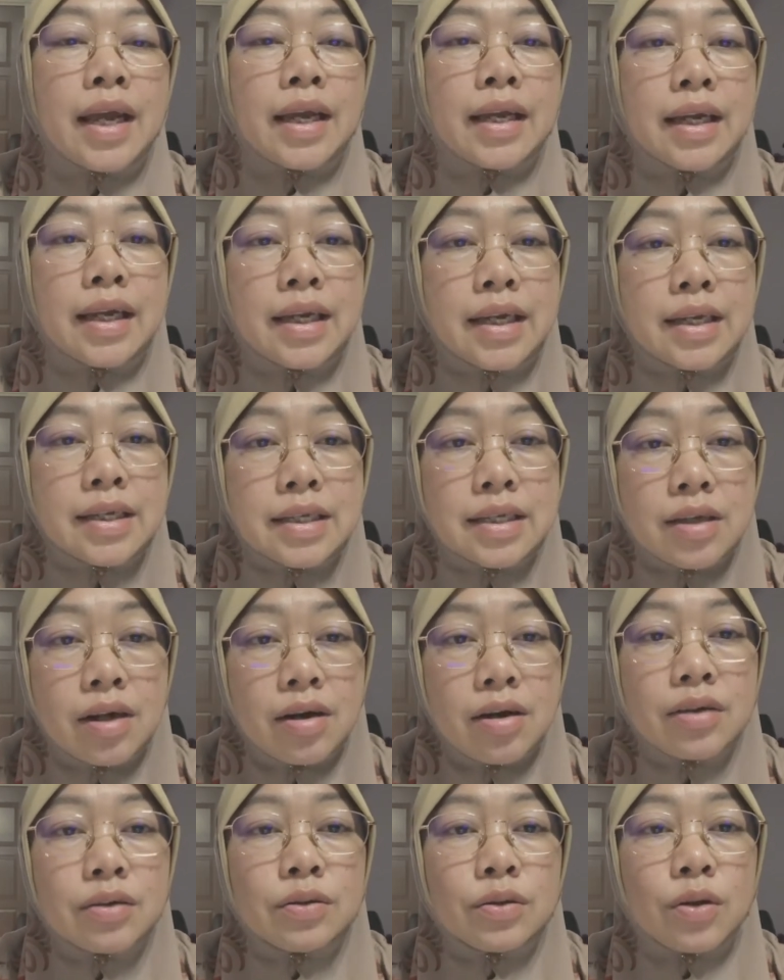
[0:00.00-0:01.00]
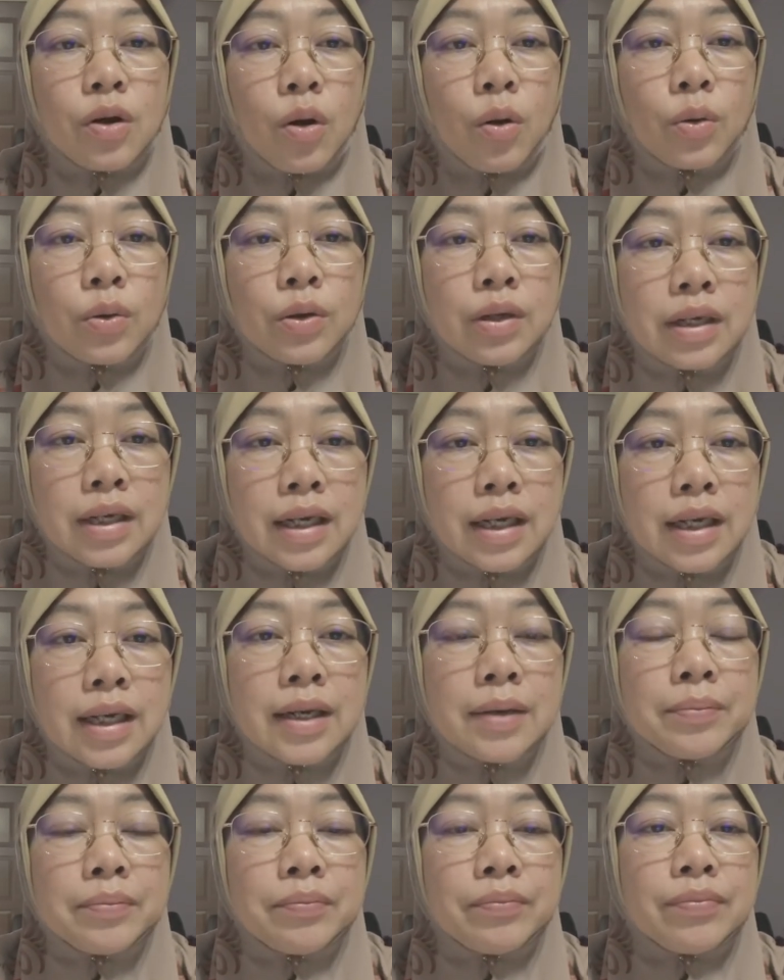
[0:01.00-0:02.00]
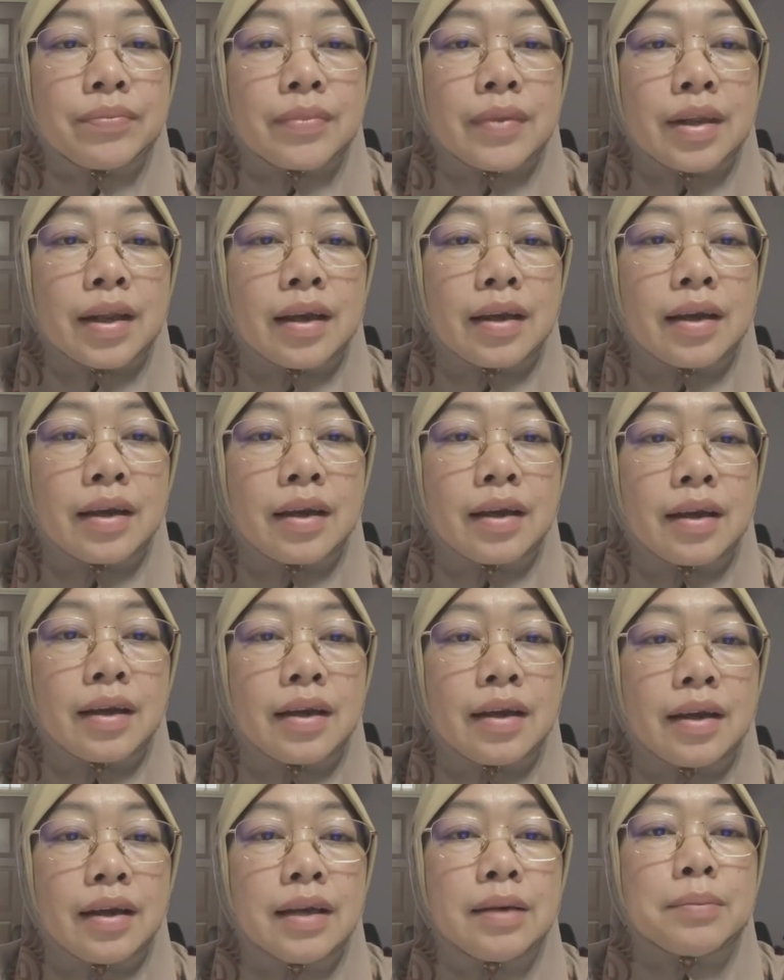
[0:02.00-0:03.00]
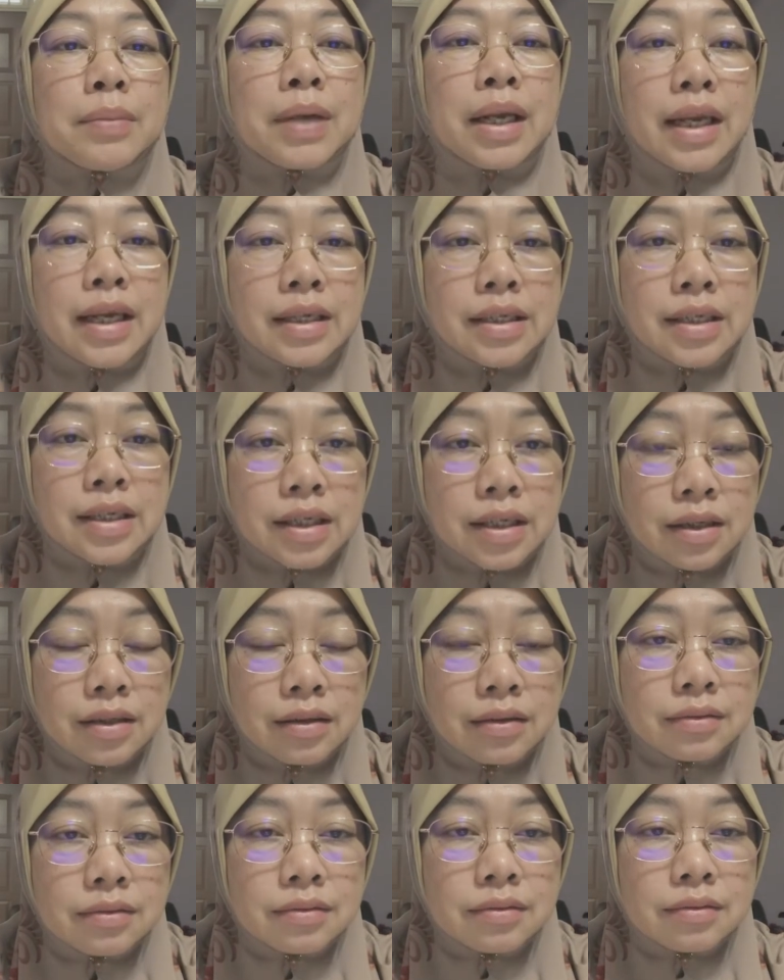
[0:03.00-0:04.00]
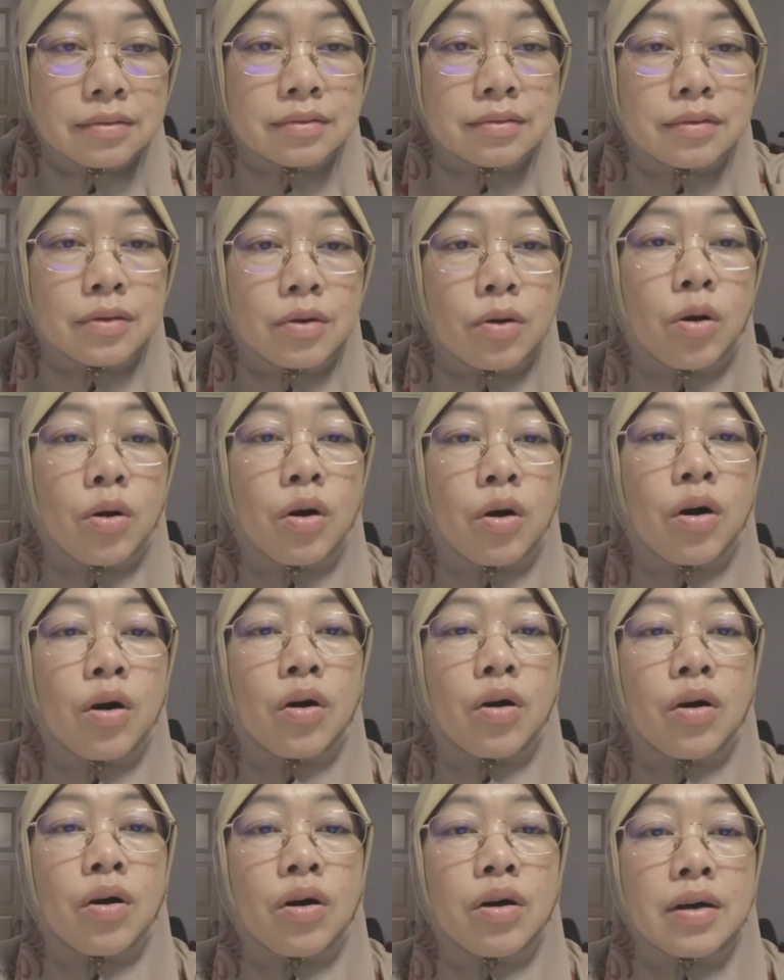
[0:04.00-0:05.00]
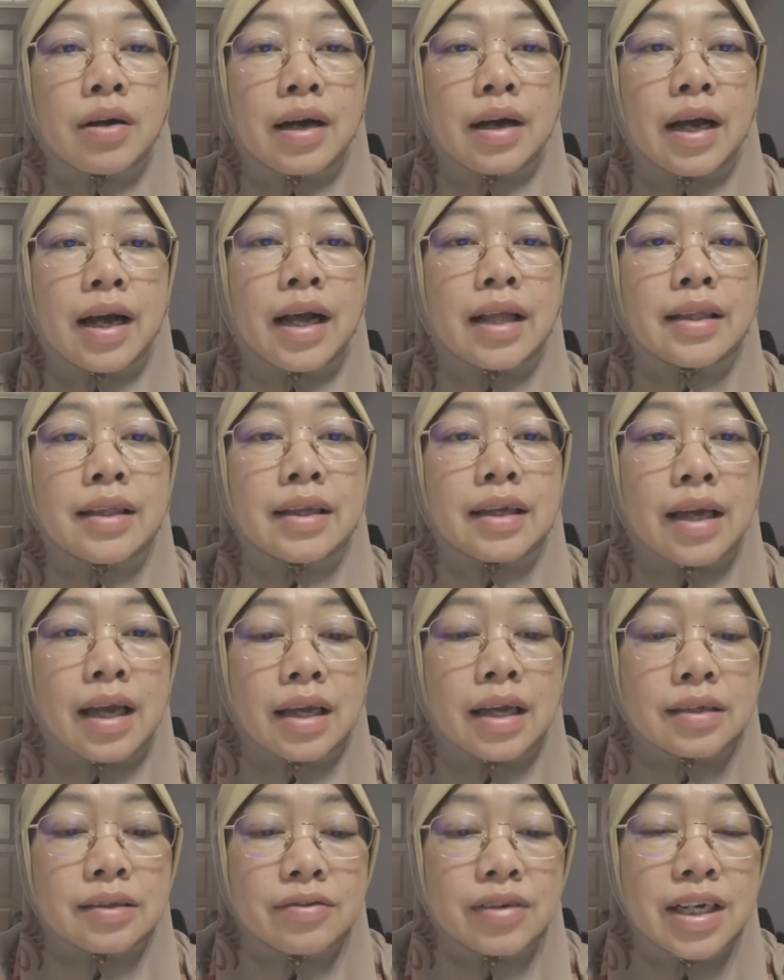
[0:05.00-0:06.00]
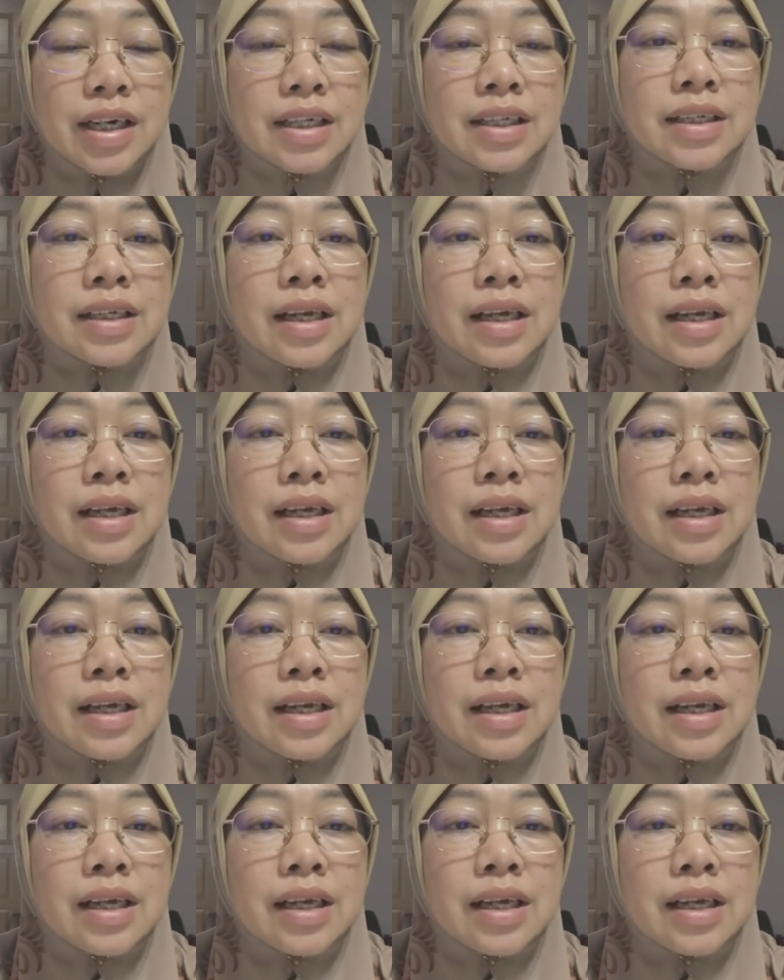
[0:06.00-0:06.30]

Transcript: It is not only in Malaysia or other countries,